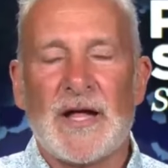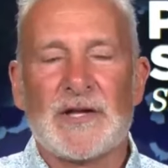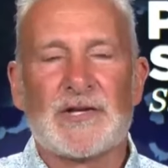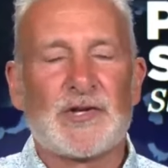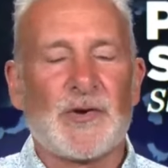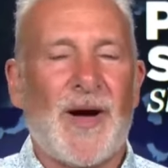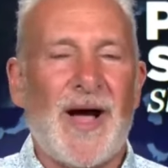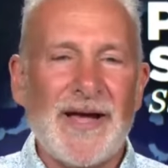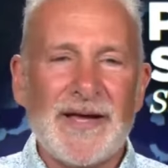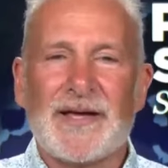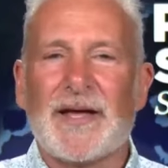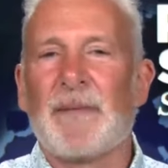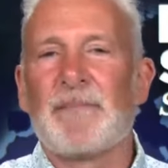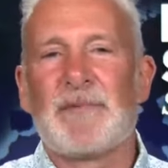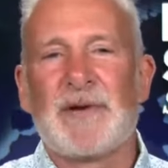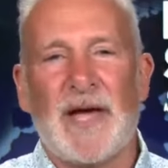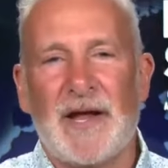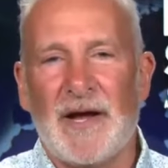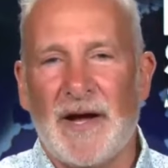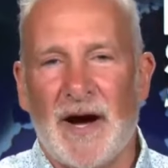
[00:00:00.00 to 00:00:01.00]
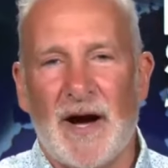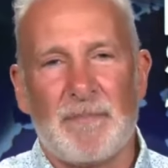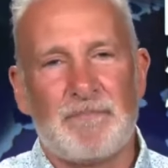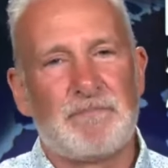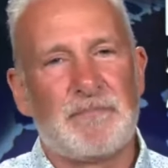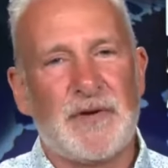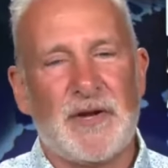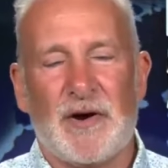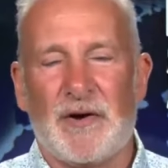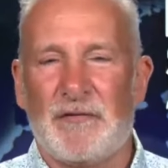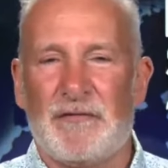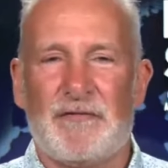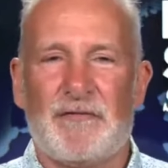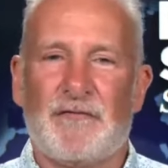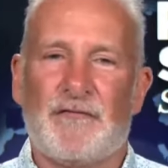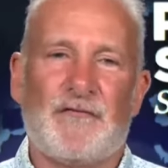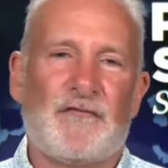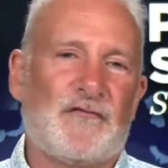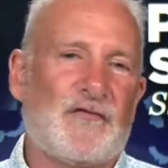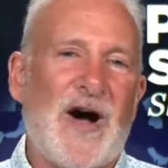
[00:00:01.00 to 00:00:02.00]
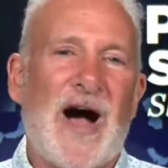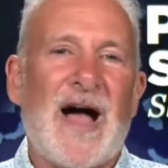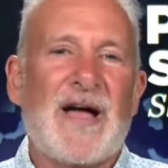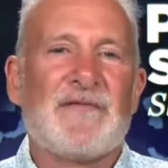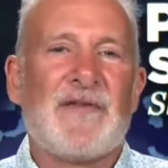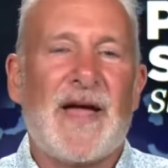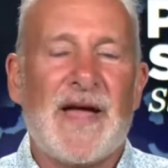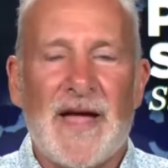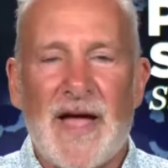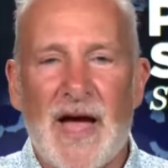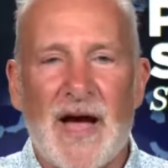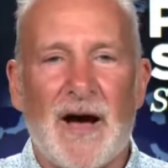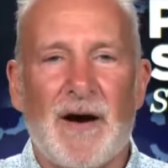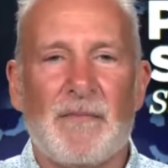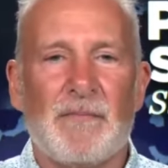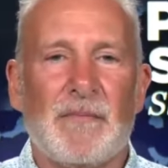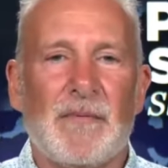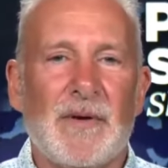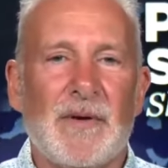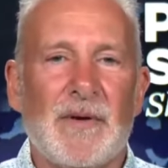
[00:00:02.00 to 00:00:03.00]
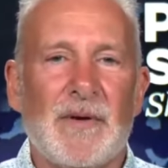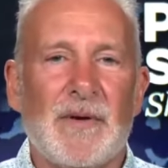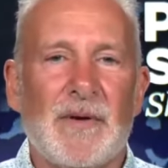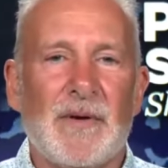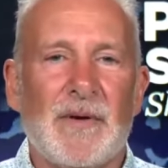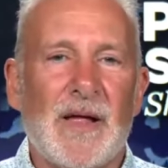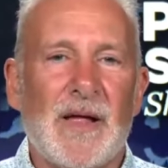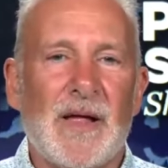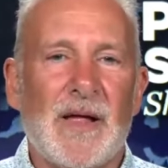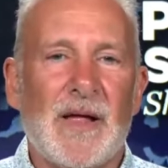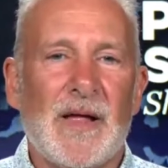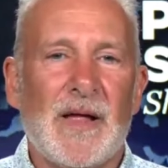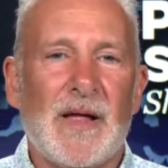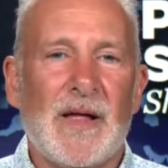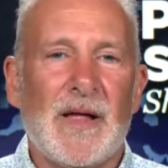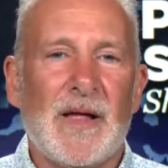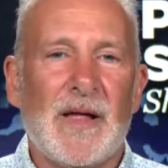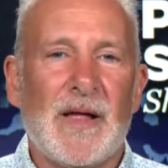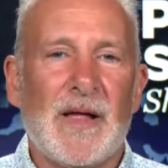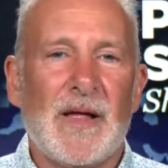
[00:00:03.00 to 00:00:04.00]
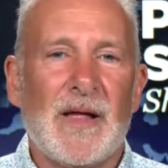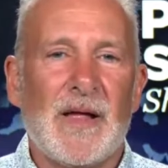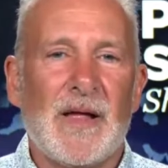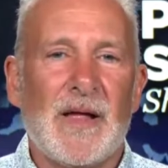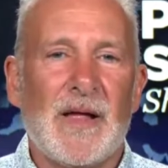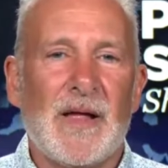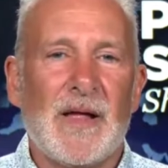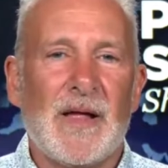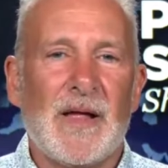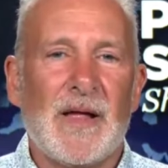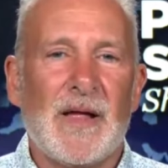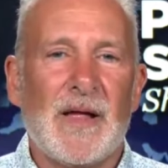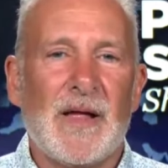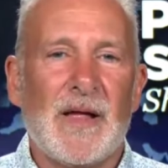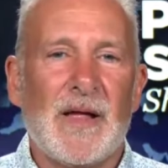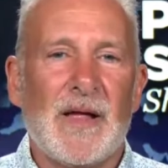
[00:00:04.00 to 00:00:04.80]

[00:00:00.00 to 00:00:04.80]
And so I kept getting up, you know, 5 a.m. And my family generally